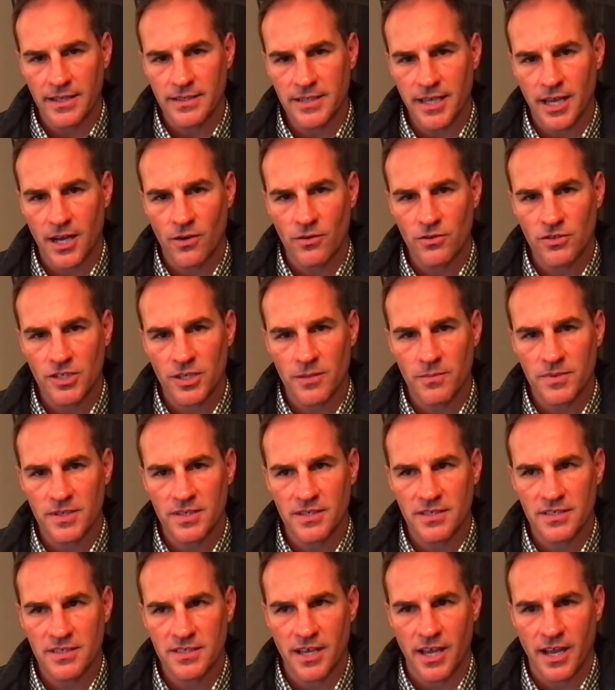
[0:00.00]
Township to
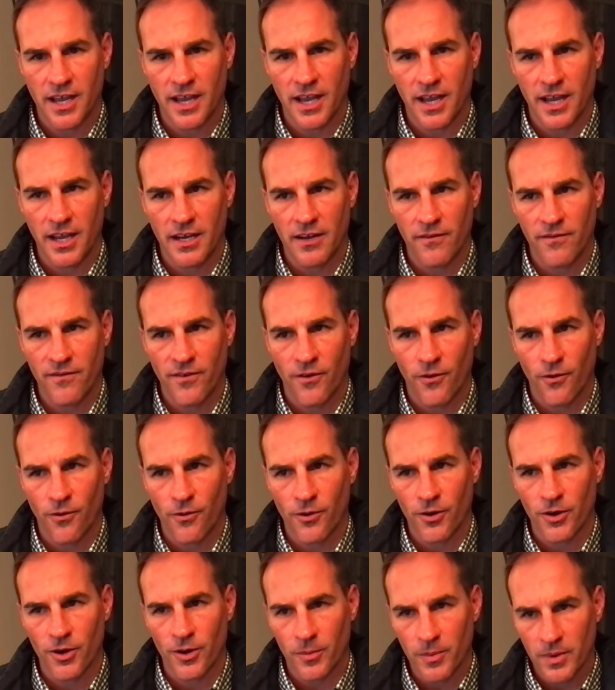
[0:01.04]
sign a
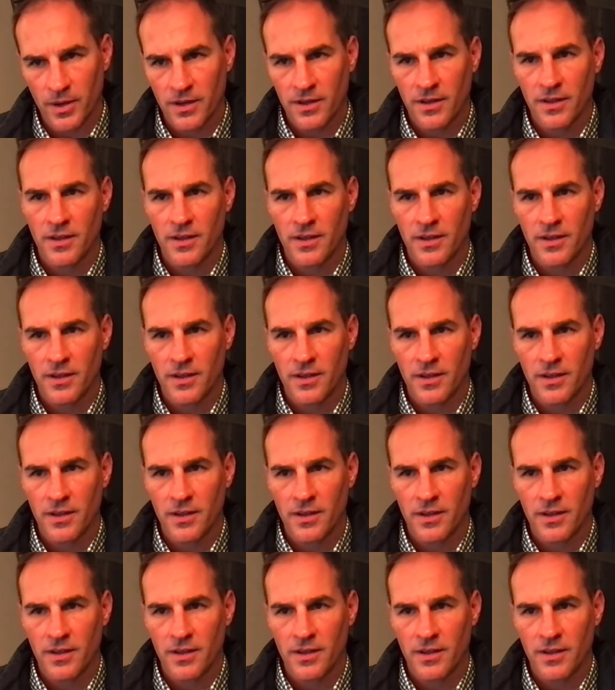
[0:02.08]
form